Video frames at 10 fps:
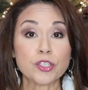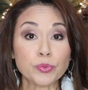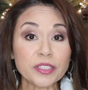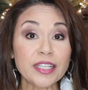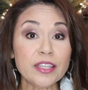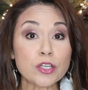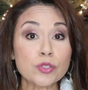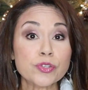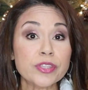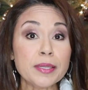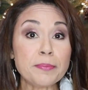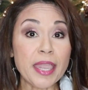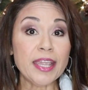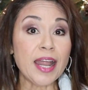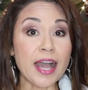So really those are the
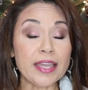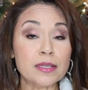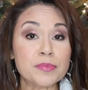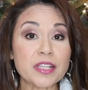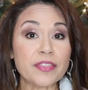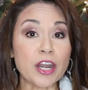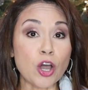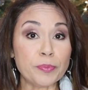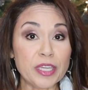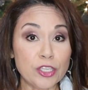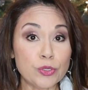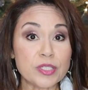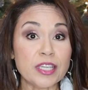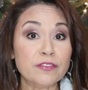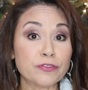main items that I'll be
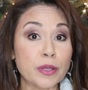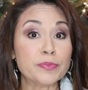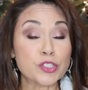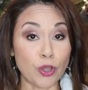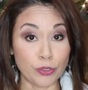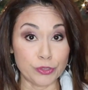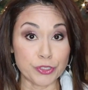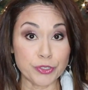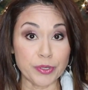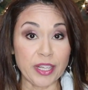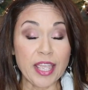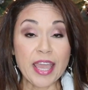using from Dollar Tree.